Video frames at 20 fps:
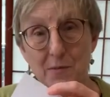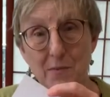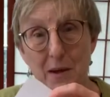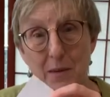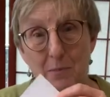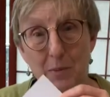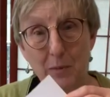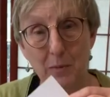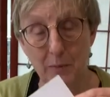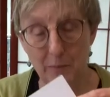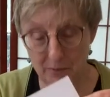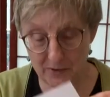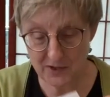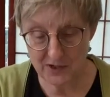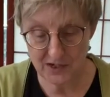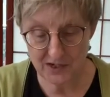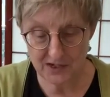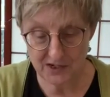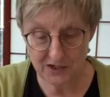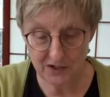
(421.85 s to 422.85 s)
my bubble
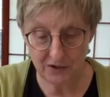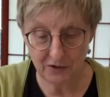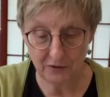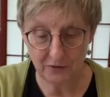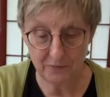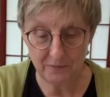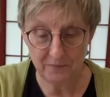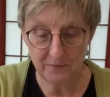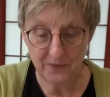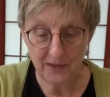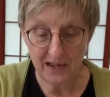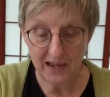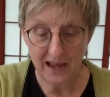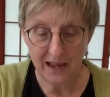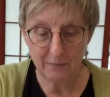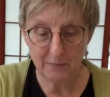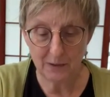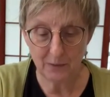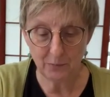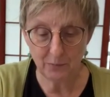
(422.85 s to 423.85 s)
printing too.
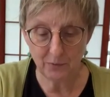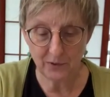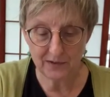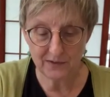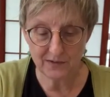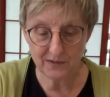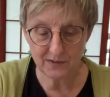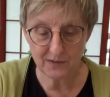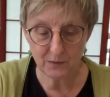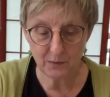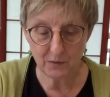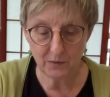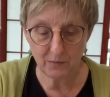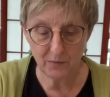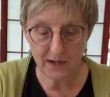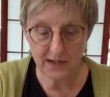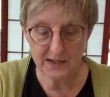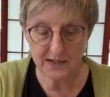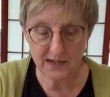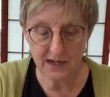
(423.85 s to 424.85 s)
I'm going to press this one
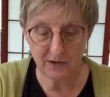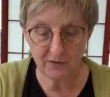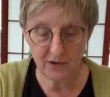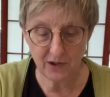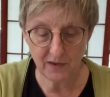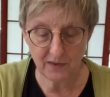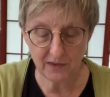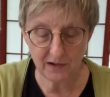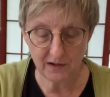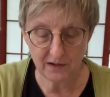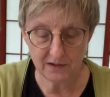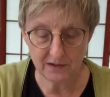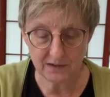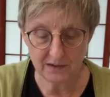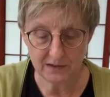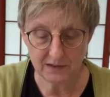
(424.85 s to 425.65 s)
right down on there.